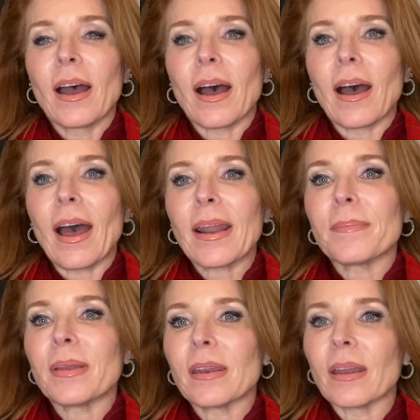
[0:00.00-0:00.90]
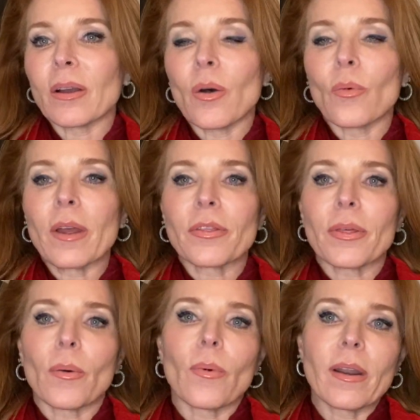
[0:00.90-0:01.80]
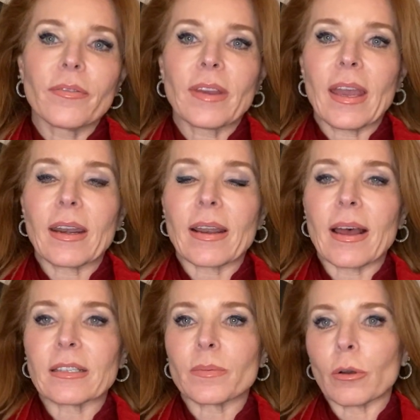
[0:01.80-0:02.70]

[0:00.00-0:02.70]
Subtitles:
had a meeting with one of Canada's